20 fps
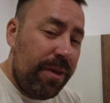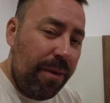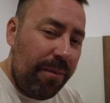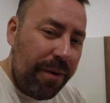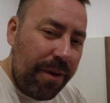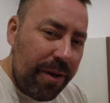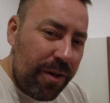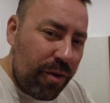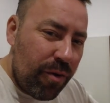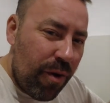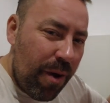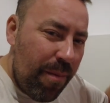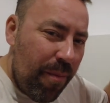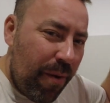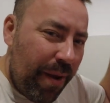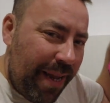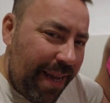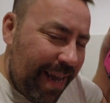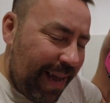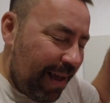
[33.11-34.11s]
So I'm going to try
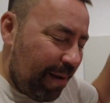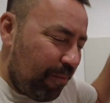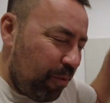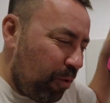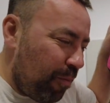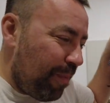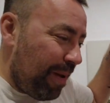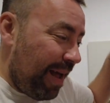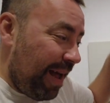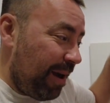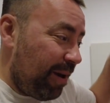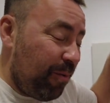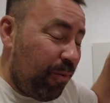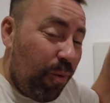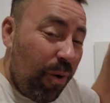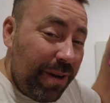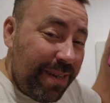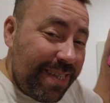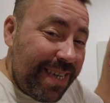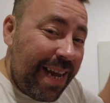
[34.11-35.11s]
my camel pack,
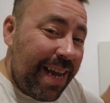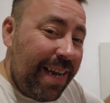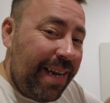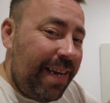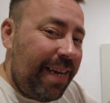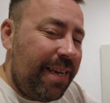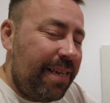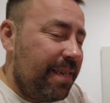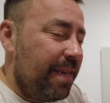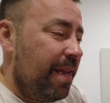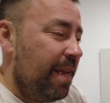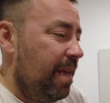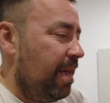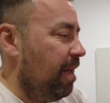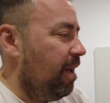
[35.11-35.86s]
what takes,